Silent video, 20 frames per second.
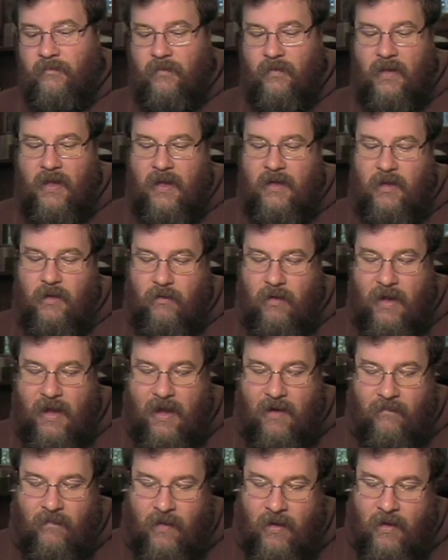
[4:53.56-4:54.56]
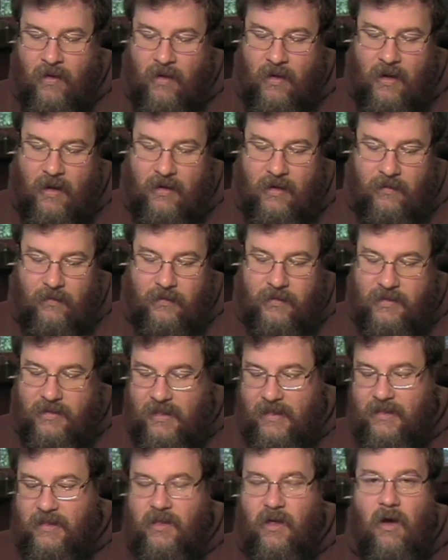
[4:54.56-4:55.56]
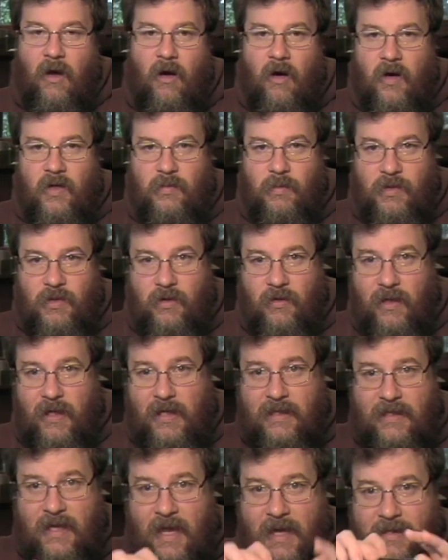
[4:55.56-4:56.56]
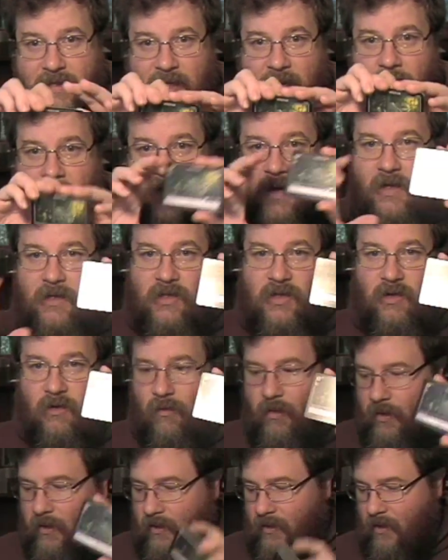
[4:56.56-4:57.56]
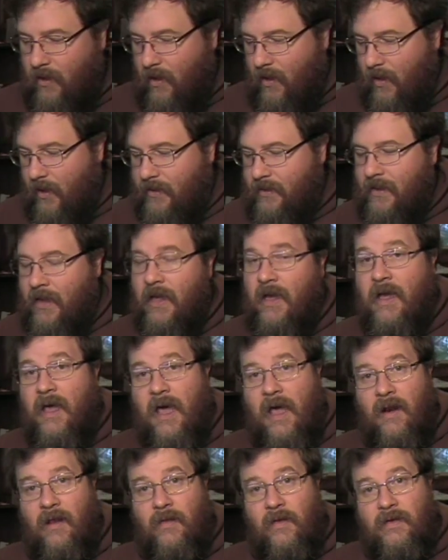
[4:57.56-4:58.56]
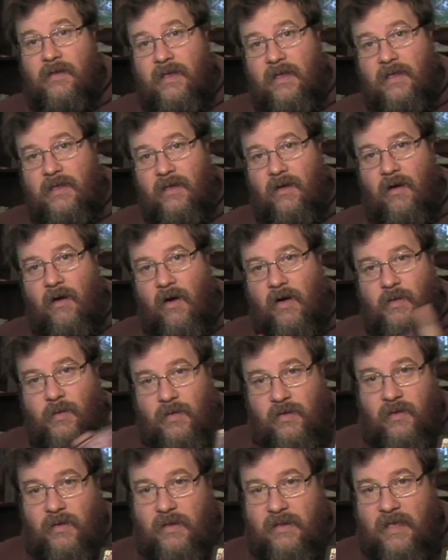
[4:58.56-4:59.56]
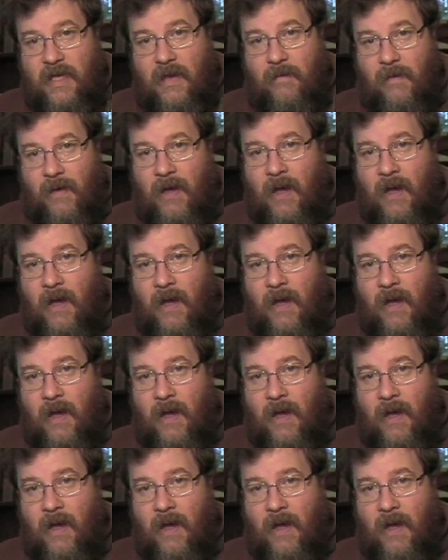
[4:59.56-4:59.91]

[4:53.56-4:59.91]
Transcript: Then you have another 6 cards, which are the exact same touched orc cards, and another 6 cards, which are the same